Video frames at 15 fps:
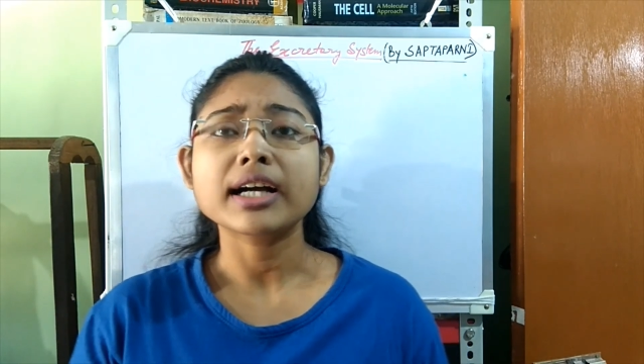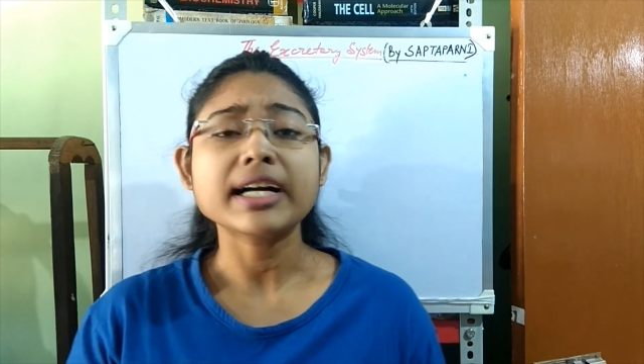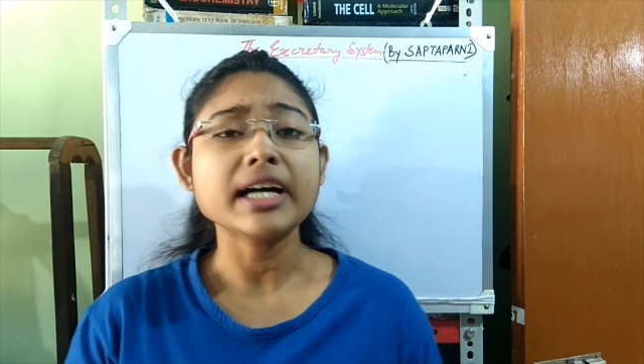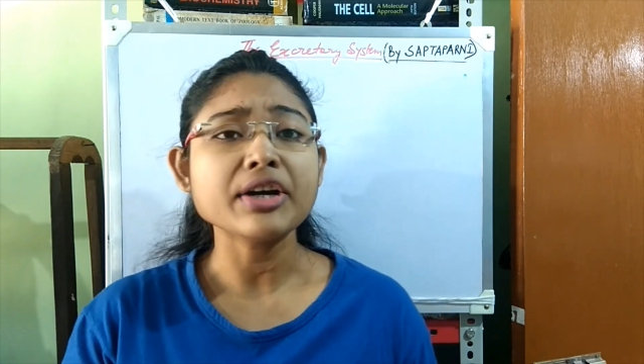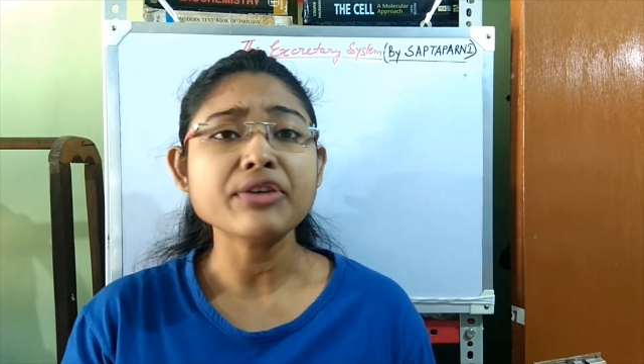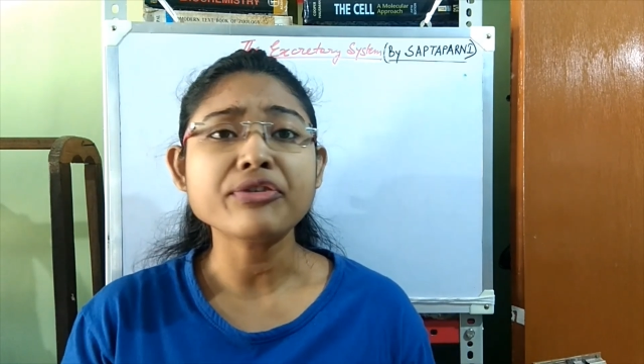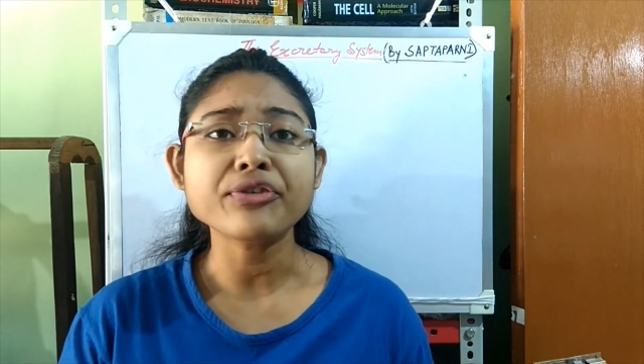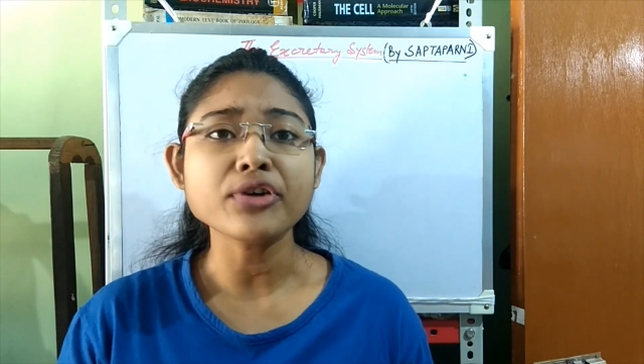
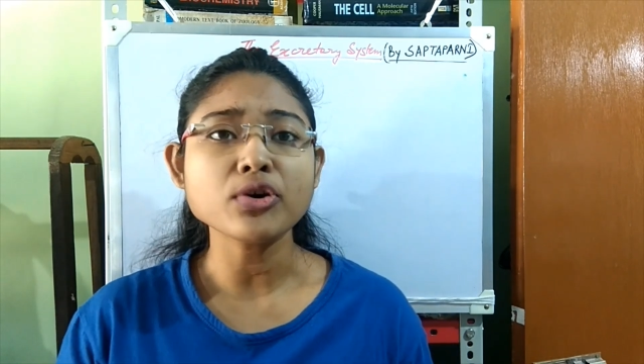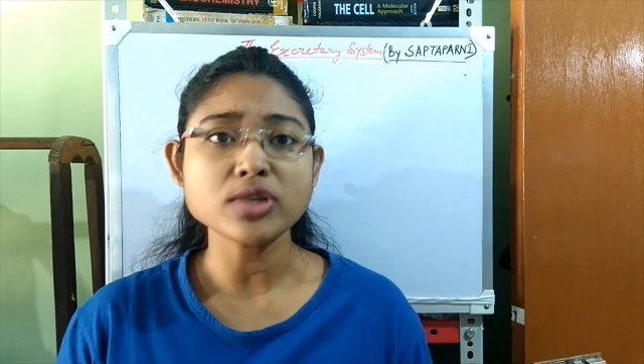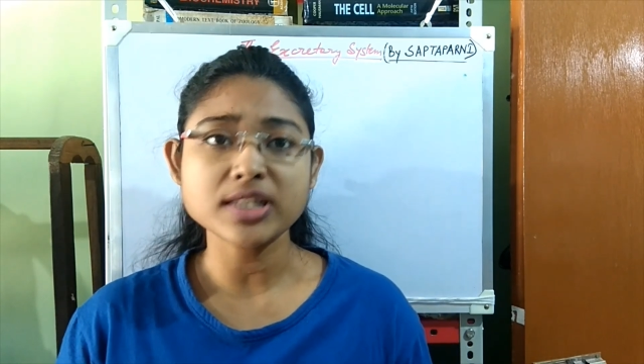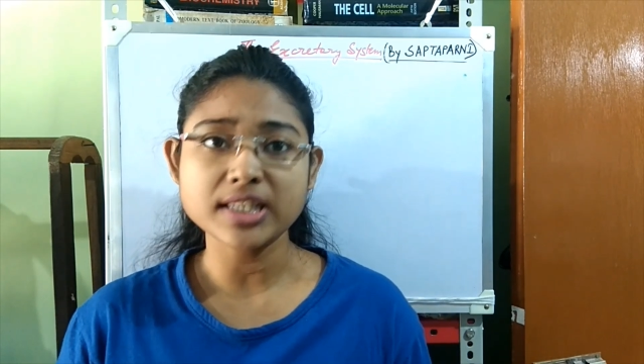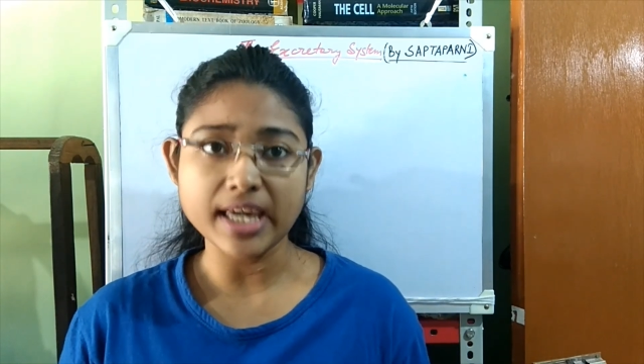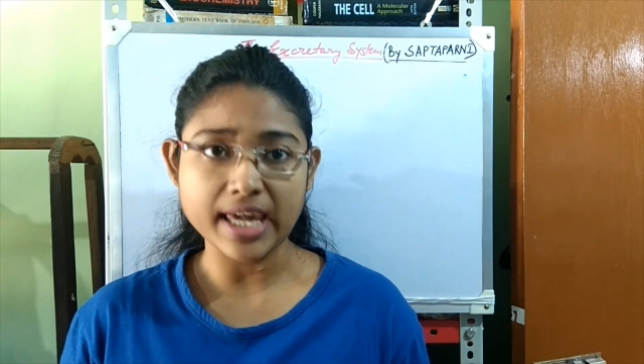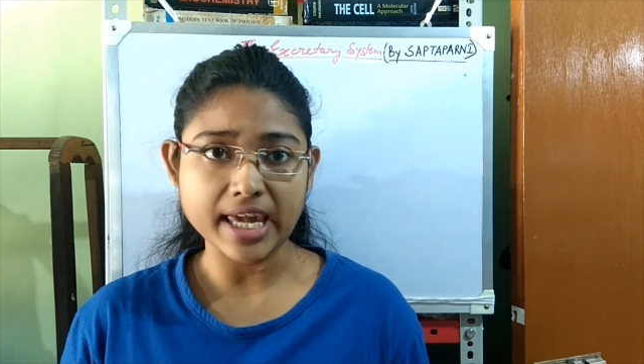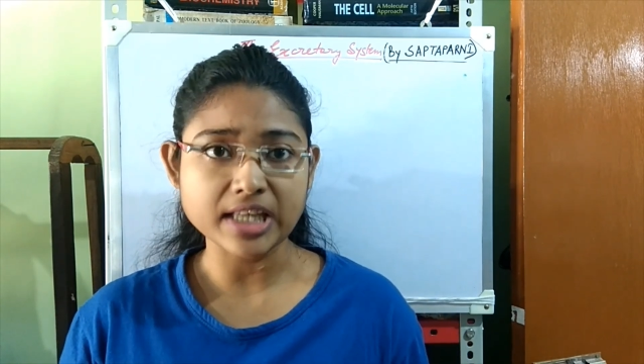confuse
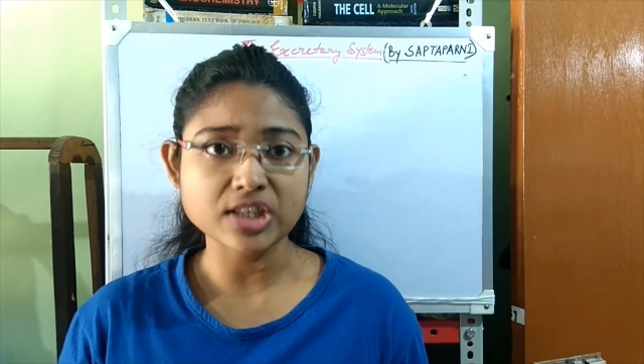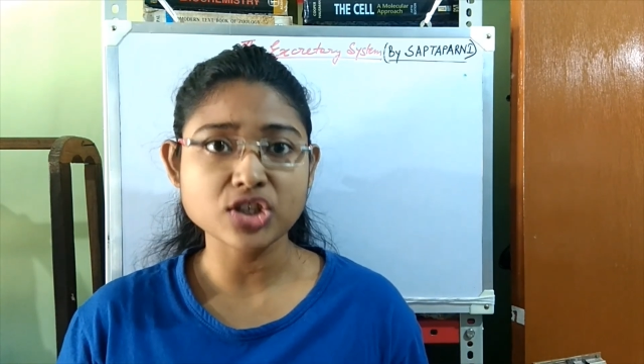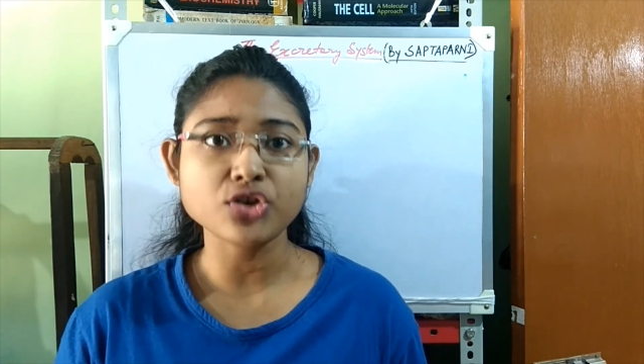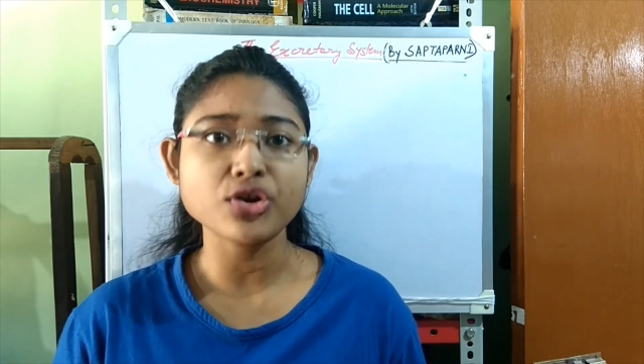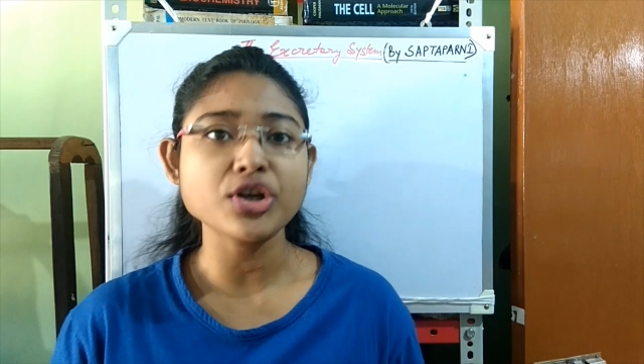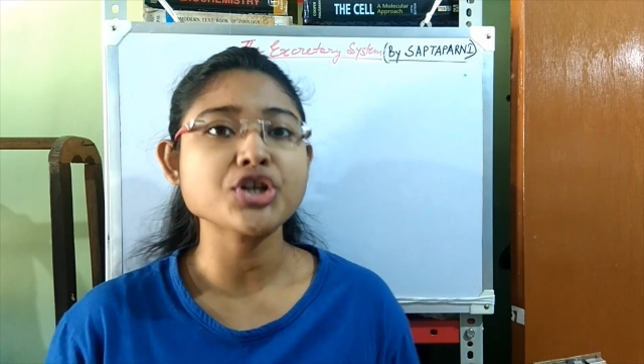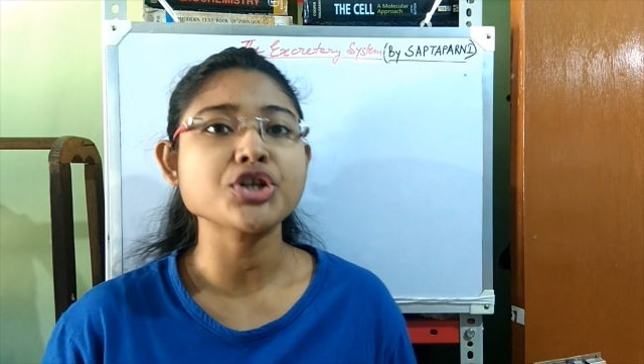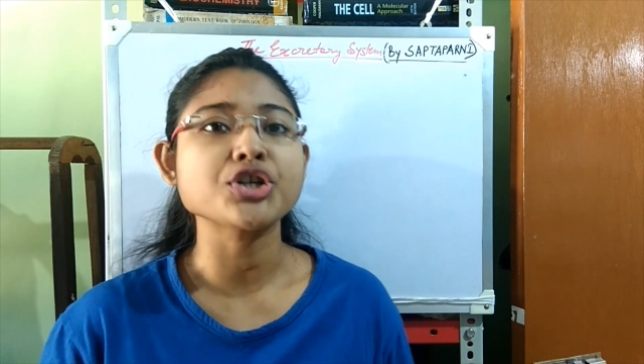the
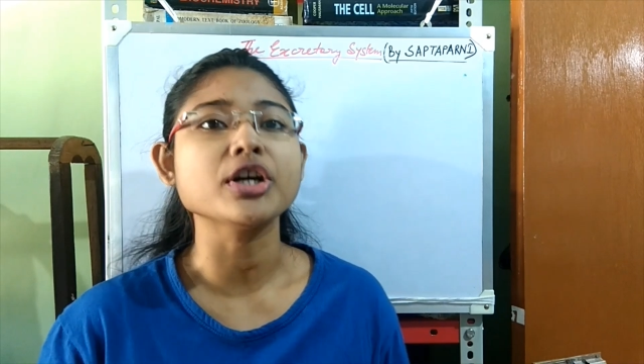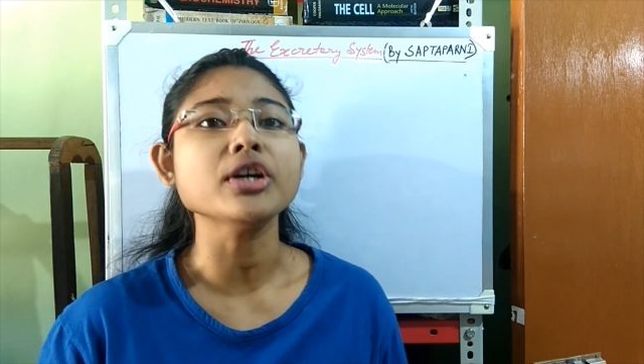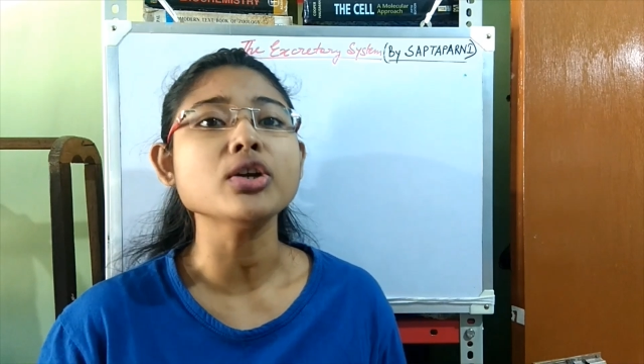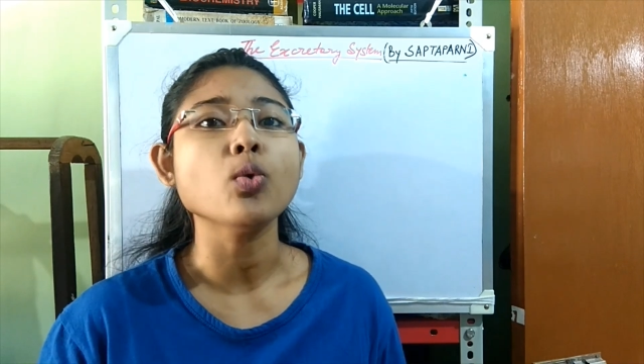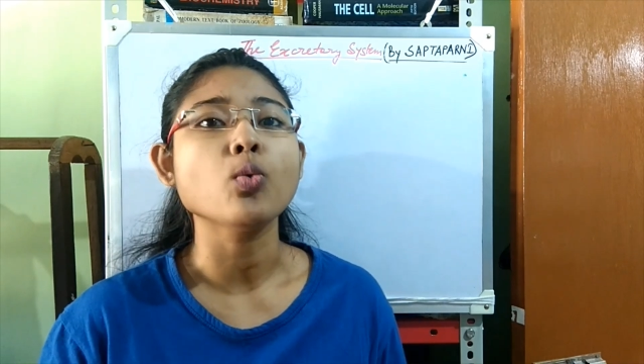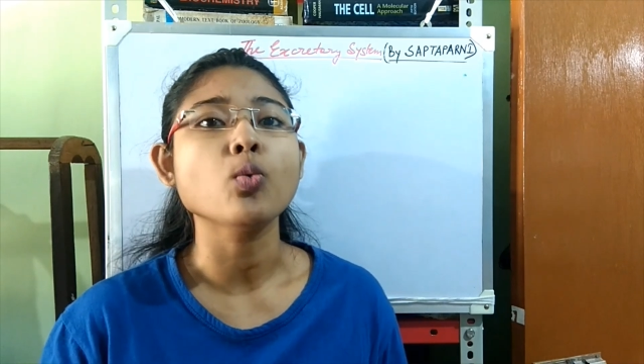excretion